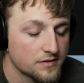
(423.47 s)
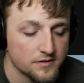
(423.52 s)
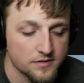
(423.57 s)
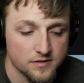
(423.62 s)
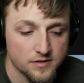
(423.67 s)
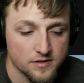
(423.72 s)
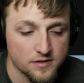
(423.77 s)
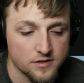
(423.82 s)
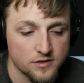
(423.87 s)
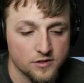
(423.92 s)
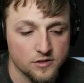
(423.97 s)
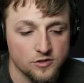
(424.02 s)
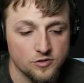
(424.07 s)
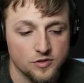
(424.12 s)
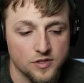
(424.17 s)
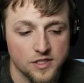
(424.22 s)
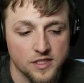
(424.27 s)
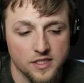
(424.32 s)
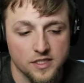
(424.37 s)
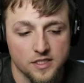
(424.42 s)

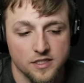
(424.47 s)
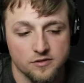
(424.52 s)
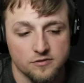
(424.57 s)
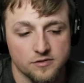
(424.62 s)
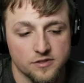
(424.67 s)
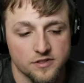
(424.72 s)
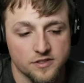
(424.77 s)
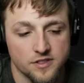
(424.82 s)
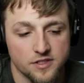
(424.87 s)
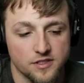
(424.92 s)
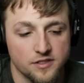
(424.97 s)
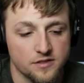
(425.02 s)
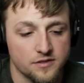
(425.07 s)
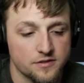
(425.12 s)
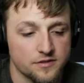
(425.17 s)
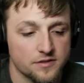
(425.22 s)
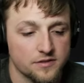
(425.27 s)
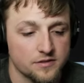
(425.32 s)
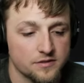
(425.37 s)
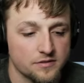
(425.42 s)
Lua
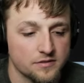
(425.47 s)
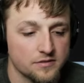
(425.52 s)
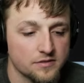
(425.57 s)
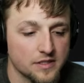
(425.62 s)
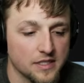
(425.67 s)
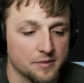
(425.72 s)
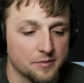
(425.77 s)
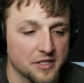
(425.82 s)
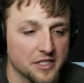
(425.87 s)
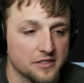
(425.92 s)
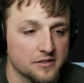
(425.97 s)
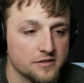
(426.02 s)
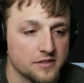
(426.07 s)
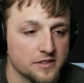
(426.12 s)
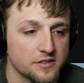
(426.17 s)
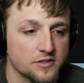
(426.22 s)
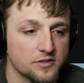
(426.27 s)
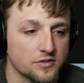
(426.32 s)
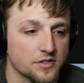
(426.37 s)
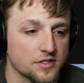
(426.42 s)
result ml.
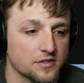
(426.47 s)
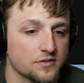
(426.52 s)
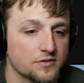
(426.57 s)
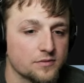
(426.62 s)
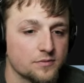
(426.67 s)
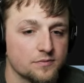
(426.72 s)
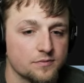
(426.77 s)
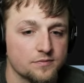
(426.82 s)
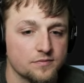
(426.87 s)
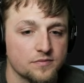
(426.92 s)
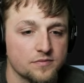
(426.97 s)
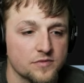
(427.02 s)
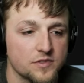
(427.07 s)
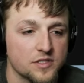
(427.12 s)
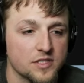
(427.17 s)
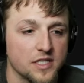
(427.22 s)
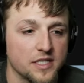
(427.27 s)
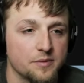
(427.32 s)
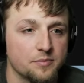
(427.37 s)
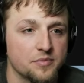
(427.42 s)
Let's do this.
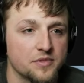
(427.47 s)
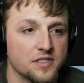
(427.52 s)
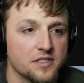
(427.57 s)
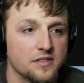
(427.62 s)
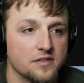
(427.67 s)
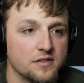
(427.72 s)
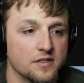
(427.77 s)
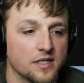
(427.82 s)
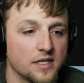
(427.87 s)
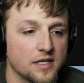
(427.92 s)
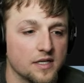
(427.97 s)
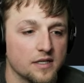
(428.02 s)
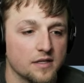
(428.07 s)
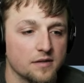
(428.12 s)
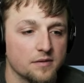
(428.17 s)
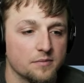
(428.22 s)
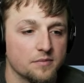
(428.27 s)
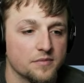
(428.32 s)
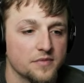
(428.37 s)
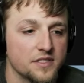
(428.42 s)
Type
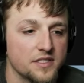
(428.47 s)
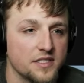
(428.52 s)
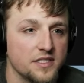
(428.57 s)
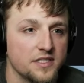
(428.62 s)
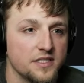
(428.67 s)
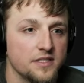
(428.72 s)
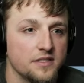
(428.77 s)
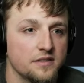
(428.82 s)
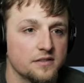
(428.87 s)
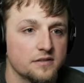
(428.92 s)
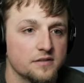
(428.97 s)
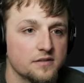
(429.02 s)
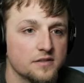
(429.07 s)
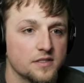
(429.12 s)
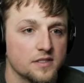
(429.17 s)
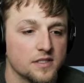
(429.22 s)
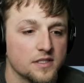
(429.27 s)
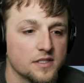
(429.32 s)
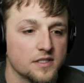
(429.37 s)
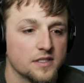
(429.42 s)
t
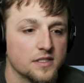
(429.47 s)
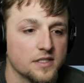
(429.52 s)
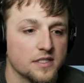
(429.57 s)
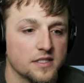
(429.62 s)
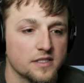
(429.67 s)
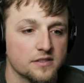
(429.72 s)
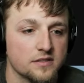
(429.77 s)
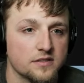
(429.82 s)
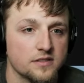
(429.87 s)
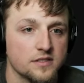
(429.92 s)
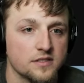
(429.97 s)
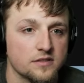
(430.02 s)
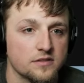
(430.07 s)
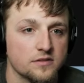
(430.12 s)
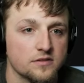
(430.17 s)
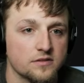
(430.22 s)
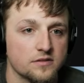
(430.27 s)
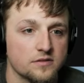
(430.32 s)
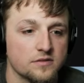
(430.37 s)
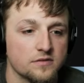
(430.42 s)
is
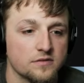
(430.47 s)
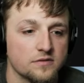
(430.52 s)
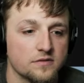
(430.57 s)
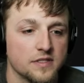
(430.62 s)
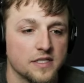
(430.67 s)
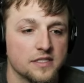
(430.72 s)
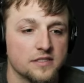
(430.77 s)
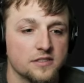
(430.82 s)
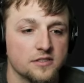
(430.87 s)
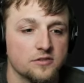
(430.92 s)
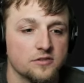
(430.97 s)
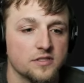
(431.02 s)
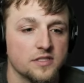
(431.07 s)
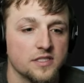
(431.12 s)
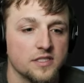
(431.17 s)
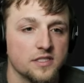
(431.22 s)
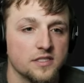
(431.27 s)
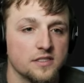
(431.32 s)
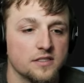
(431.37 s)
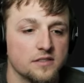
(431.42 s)
this value
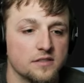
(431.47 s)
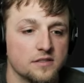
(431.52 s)
t